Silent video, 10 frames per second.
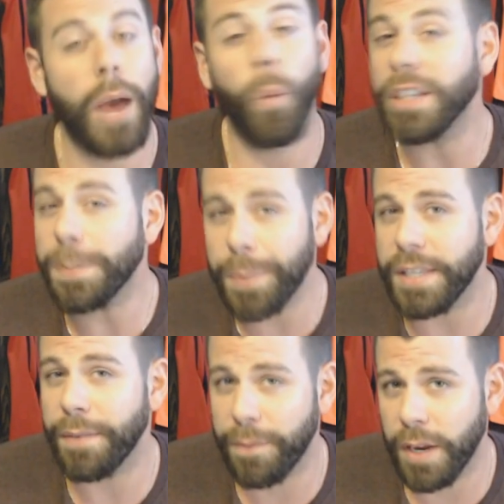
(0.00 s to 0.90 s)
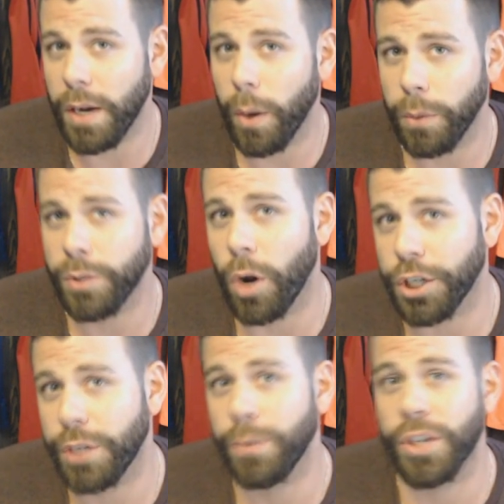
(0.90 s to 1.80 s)
Now, one specific video I was
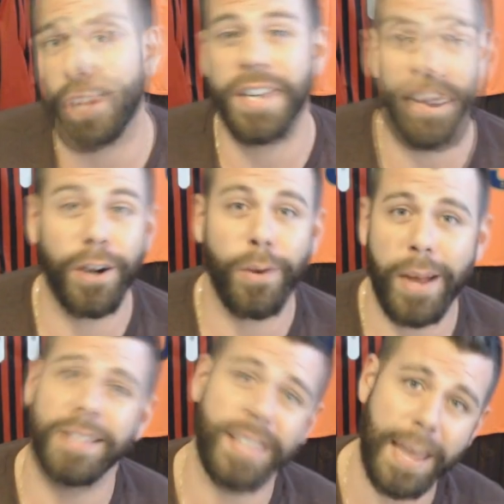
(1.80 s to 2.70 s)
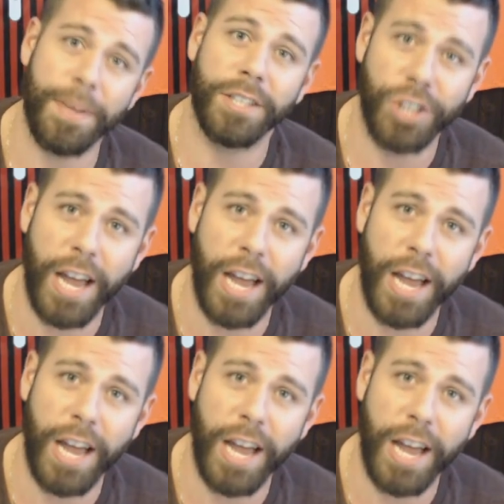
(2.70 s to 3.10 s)
watching was on DerekRantsGaming's